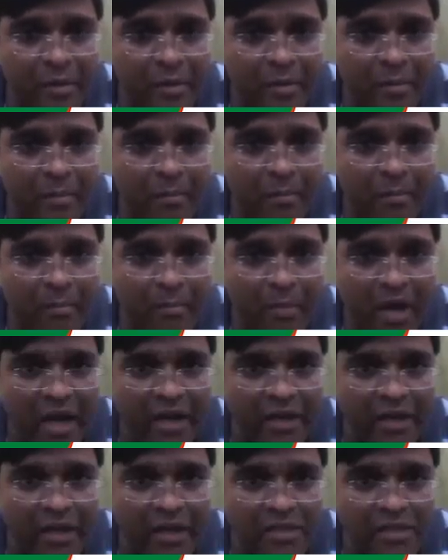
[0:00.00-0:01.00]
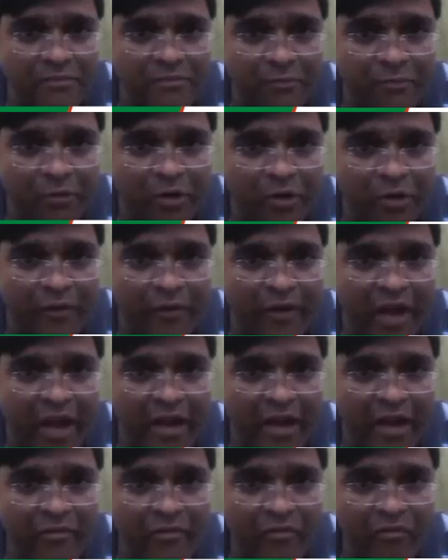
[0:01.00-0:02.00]
yes, so this
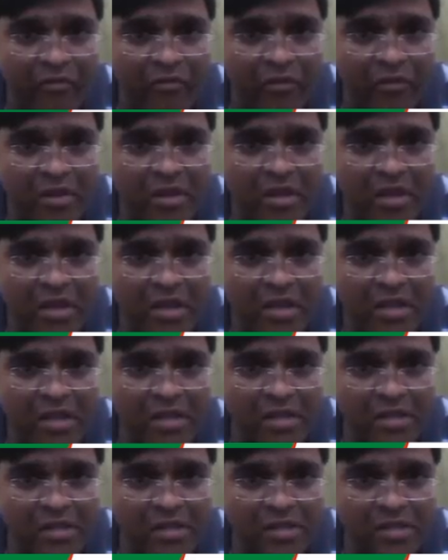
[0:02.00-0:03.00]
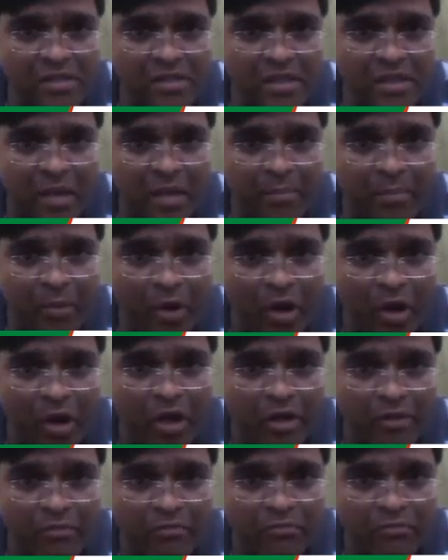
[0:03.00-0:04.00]
is a square
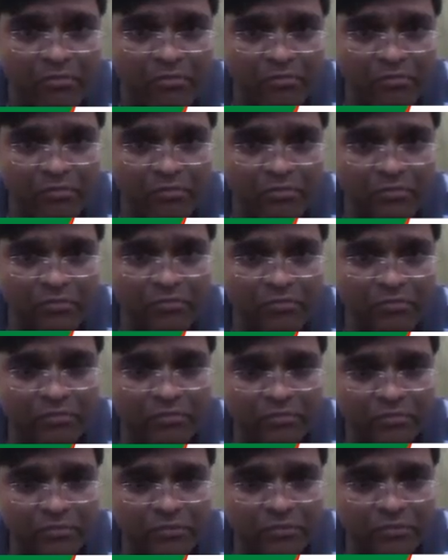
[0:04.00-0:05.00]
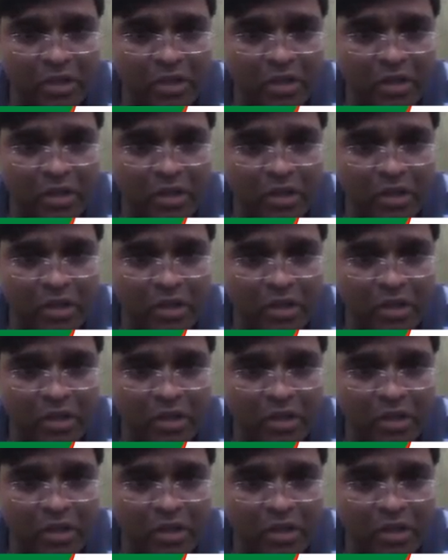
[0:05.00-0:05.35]
minus 4ay